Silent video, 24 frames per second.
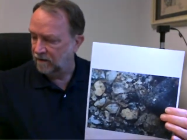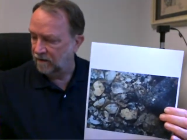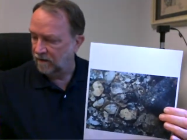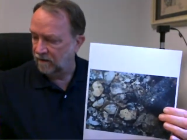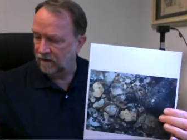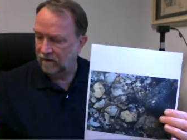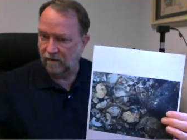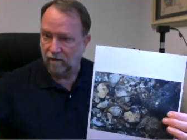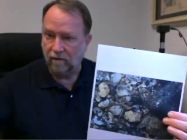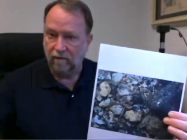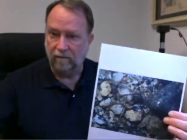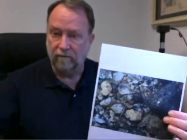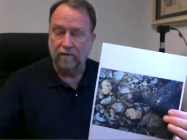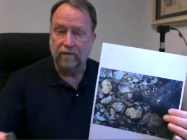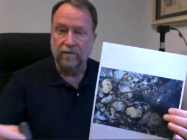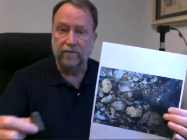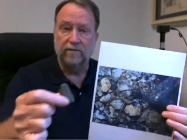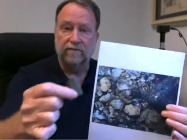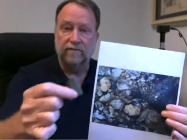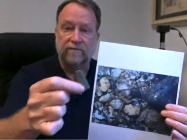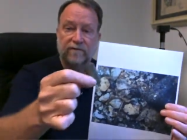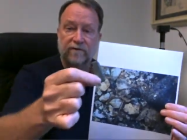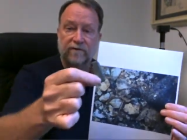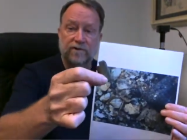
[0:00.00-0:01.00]
Although
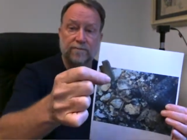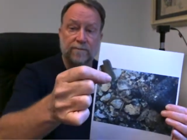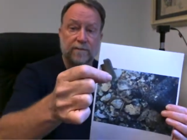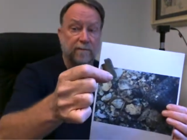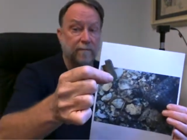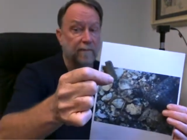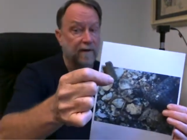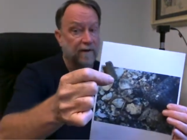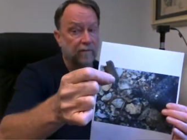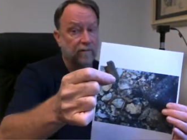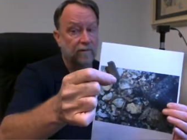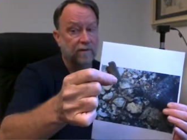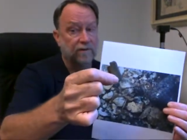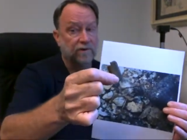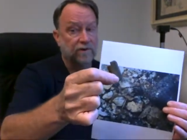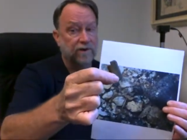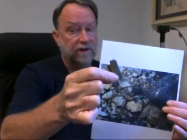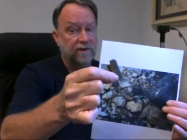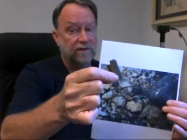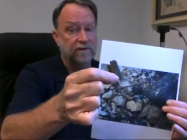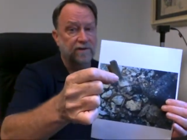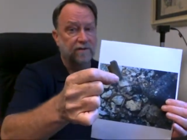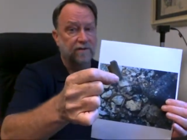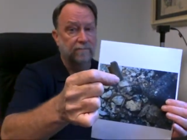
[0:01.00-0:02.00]
you fishermen may want to
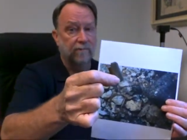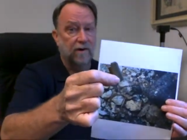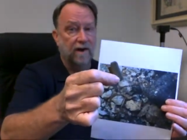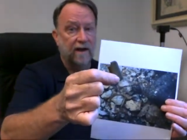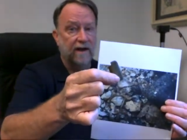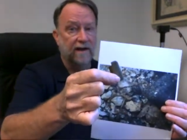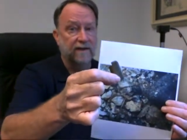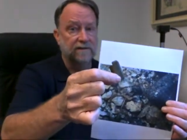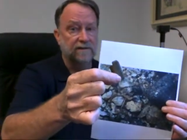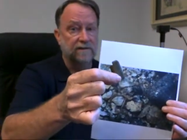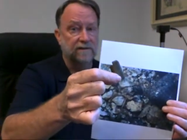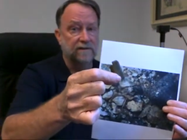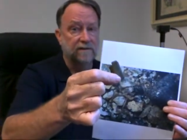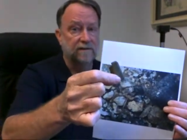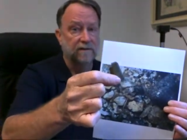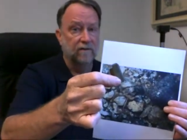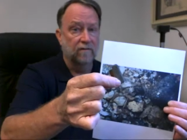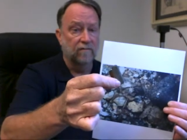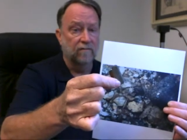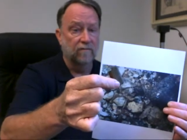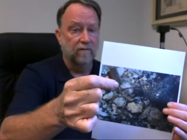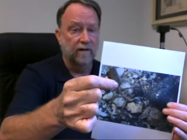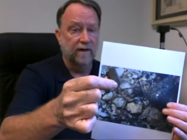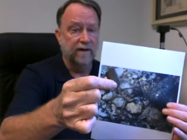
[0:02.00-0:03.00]
change the brass
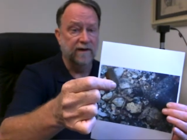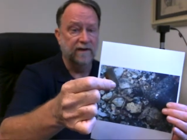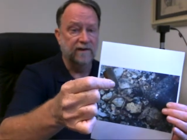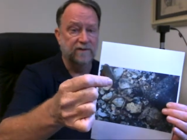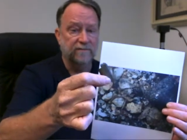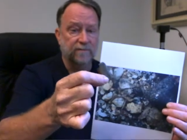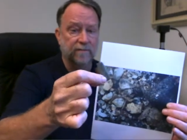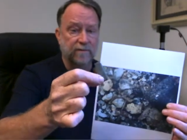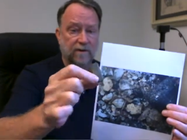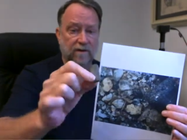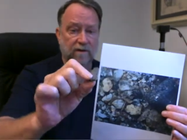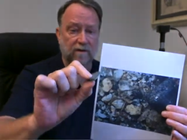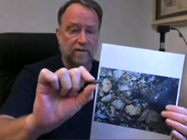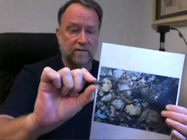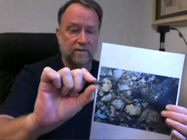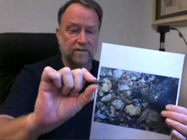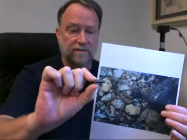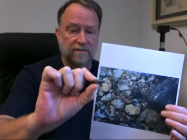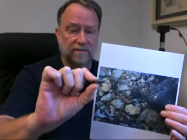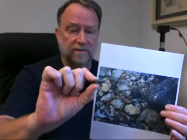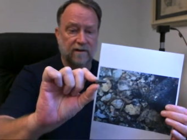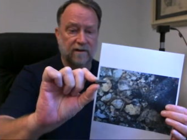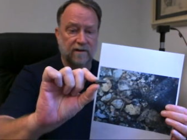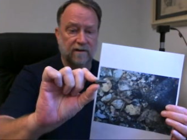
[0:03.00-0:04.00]
weights
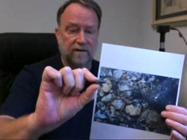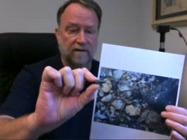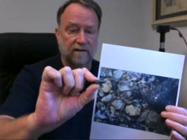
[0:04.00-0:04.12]
because